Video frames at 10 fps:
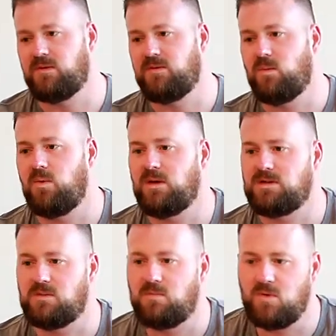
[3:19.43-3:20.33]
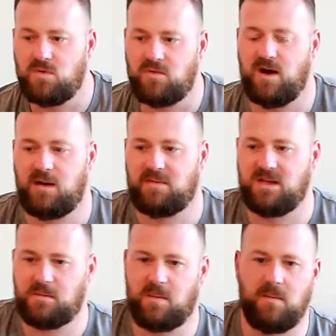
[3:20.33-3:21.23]
if you're wanting to move up,
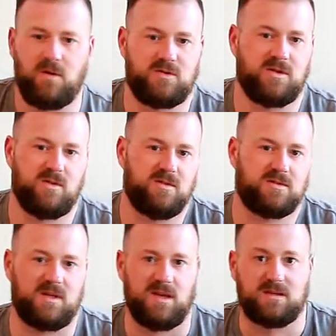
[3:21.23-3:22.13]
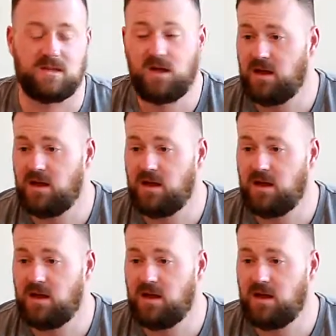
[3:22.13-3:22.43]
get a promotion, those things,